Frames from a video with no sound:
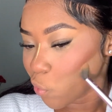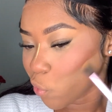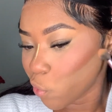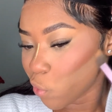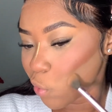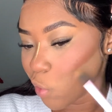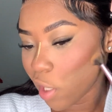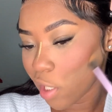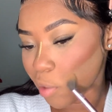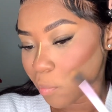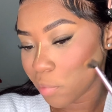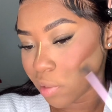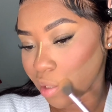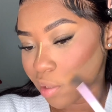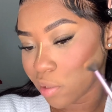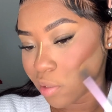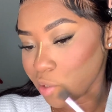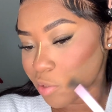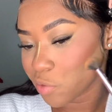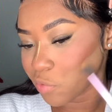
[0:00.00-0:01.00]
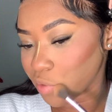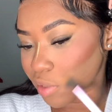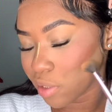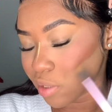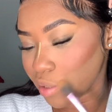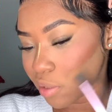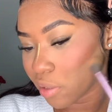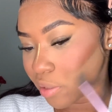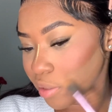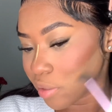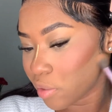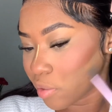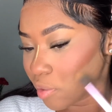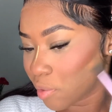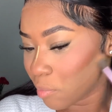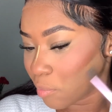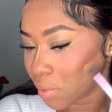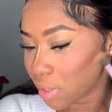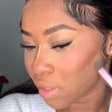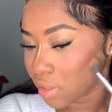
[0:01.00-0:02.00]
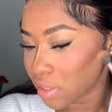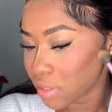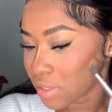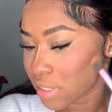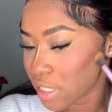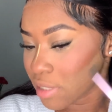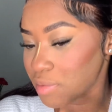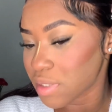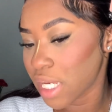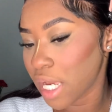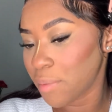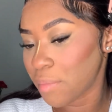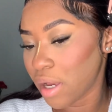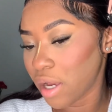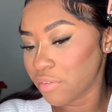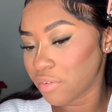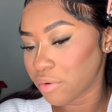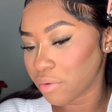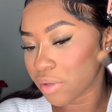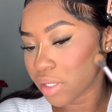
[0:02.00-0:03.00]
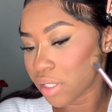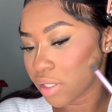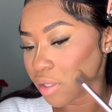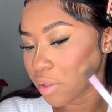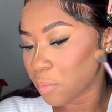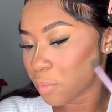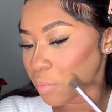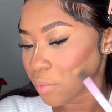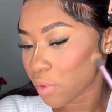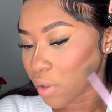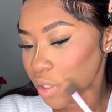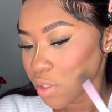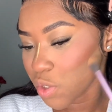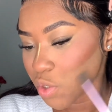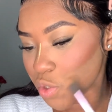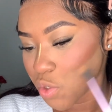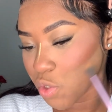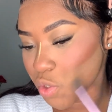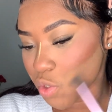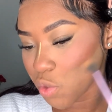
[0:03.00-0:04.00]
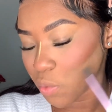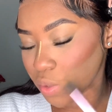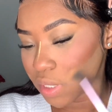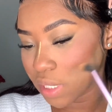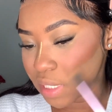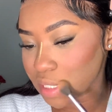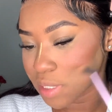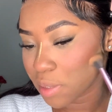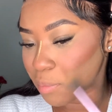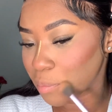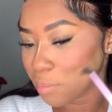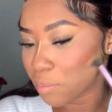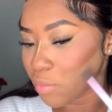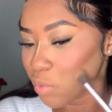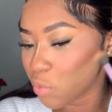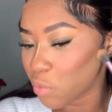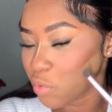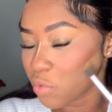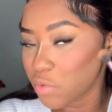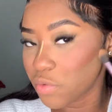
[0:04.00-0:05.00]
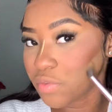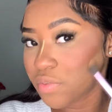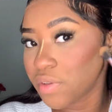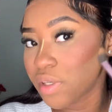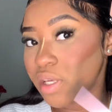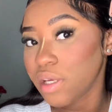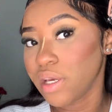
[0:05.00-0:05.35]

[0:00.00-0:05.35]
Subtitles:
You gotta blend this really good, but at the same time have a really good brush so it doesn't move